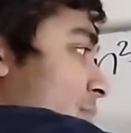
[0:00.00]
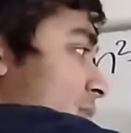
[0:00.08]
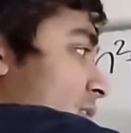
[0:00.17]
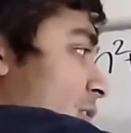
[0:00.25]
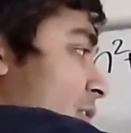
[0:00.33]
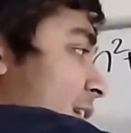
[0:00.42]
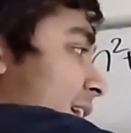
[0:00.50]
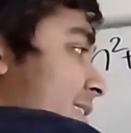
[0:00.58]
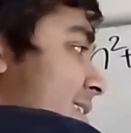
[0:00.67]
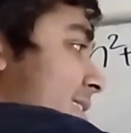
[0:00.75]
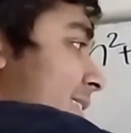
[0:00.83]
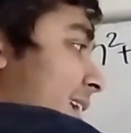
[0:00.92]
was looking at
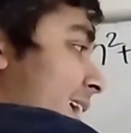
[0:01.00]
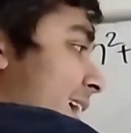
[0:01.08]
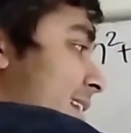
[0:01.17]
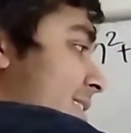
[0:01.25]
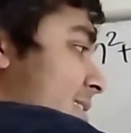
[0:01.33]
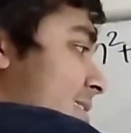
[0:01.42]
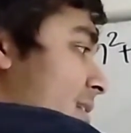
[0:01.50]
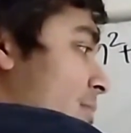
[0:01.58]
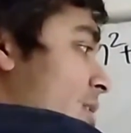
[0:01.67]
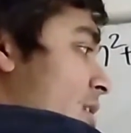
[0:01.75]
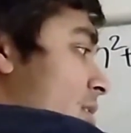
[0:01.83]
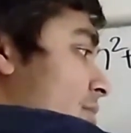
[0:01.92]
this thing here, the sum
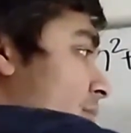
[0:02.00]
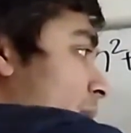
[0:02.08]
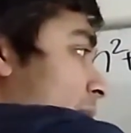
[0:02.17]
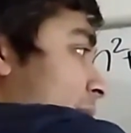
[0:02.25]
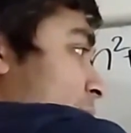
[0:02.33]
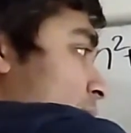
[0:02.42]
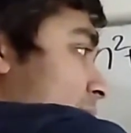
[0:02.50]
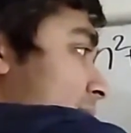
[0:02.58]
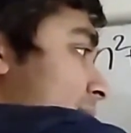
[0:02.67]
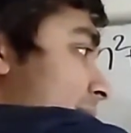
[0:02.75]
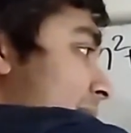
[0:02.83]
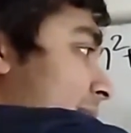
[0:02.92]
from i equals 1
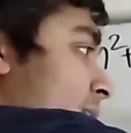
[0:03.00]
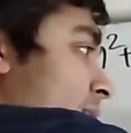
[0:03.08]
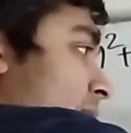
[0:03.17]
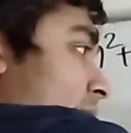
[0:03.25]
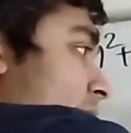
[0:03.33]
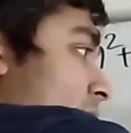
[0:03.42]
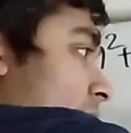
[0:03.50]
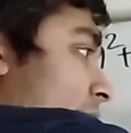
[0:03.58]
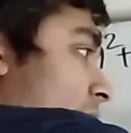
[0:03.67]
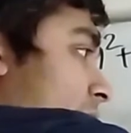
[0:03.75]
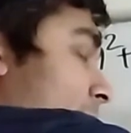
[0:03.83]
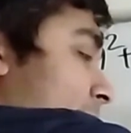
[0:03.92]
to n of
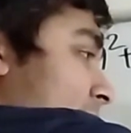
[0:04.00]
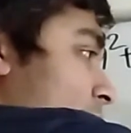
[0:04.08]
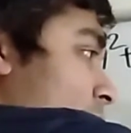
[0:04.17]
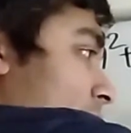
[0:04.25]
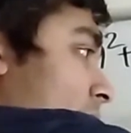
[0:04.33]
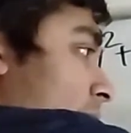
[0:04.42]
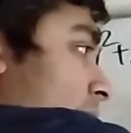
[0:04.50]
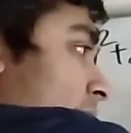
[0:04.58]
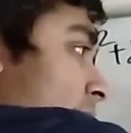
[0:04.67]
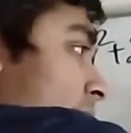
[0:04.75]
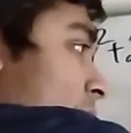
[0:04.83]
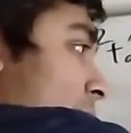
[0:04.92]
i plus 1
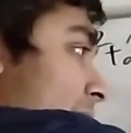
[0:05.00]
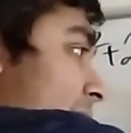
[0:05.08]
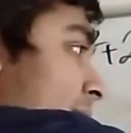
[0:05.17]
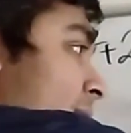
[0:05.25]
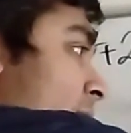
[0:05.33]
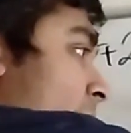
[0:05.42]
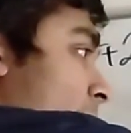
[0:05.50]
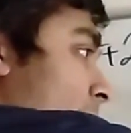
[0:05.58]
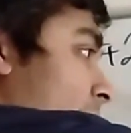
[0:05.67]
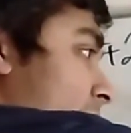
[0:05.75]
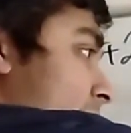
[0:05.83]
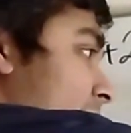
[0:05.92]
squared
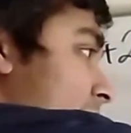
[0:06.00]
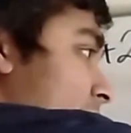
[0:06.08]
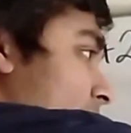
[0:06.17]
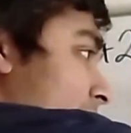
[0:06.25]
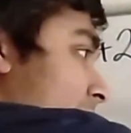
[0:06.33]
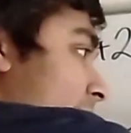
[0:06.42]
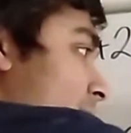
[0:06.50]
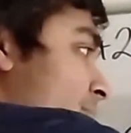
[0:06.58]
minus i squared.